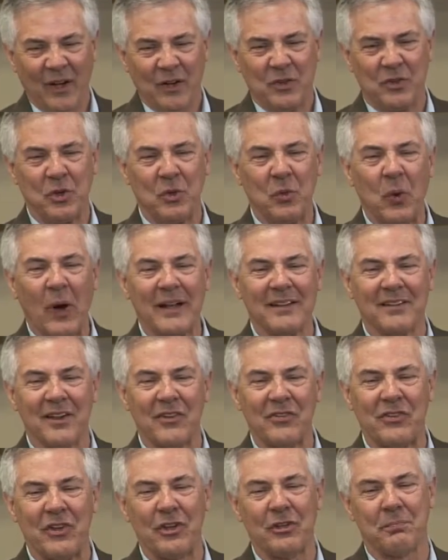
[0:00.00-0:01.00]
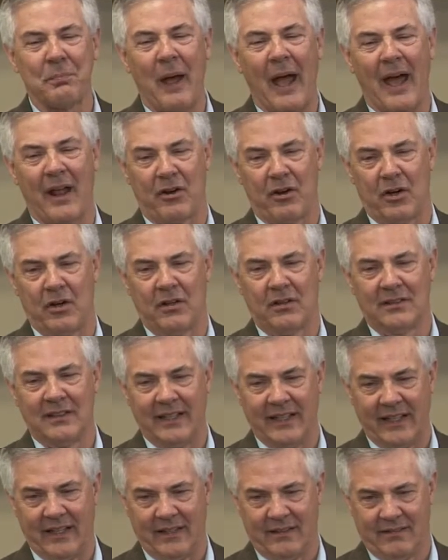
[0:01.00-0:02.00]
to what does this pattern
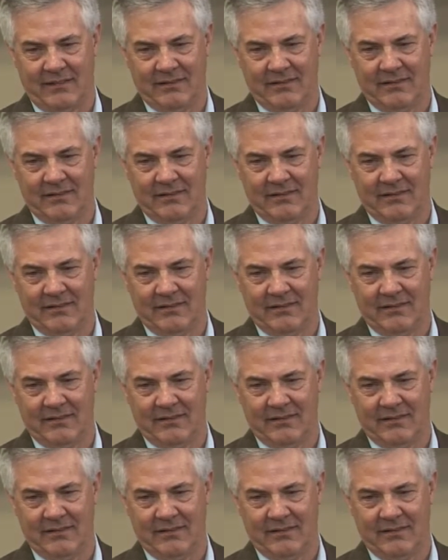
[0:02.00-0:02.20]
lead?